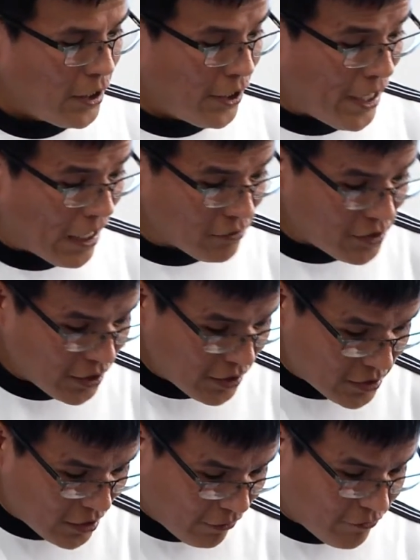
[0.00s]
announcing
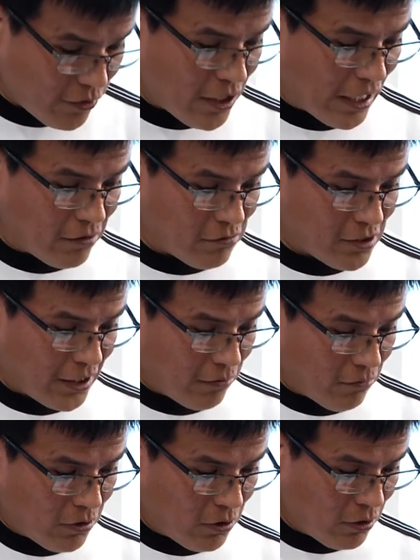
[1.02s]
itself to the outside
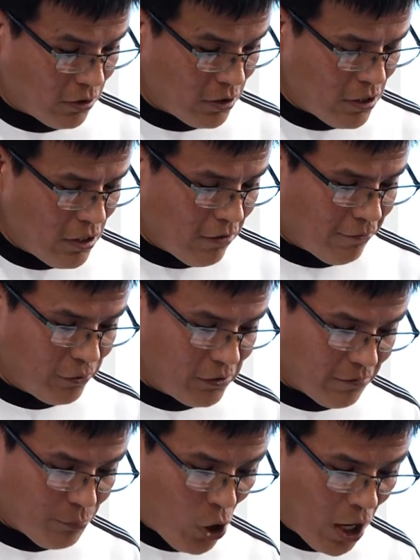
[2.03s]
world,
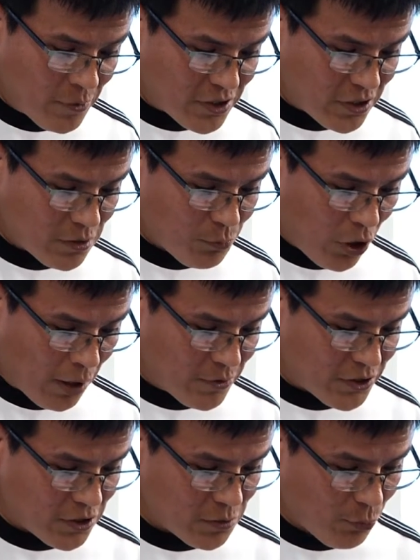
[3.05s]
full of promises,
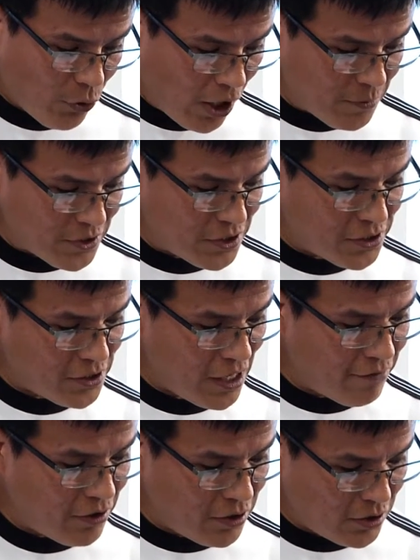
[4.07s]
promises, promises
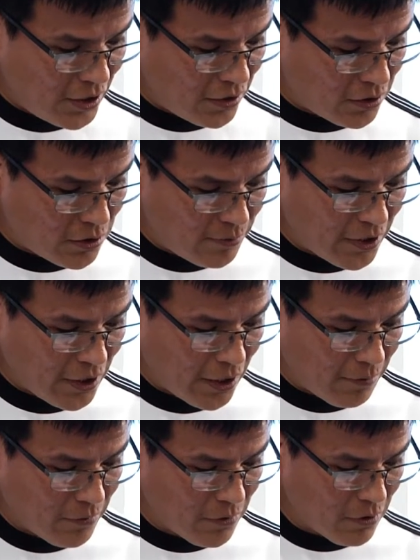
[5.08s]
never intended to be
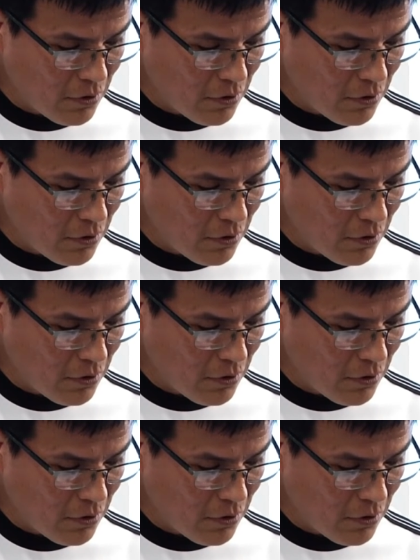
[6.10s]
kept.